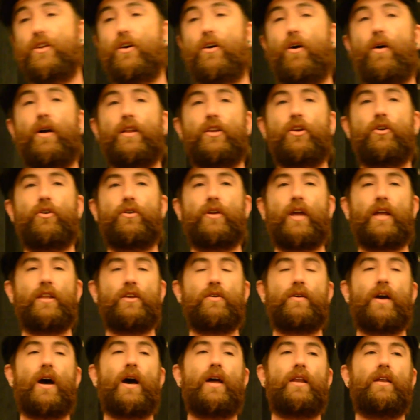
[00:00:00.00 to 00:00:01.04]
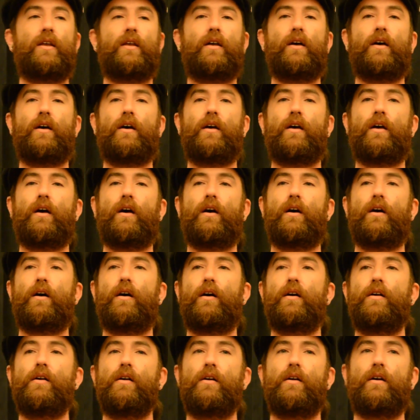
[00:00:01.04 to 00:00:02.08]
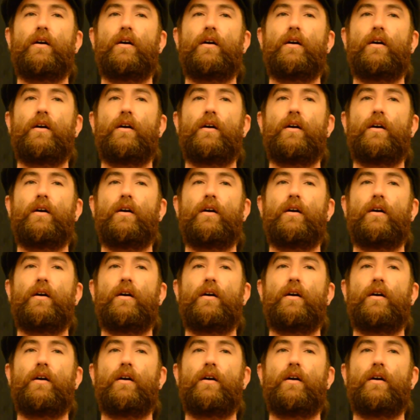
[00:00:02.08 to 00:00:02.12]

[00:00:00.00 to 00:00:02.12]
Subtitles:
and you got a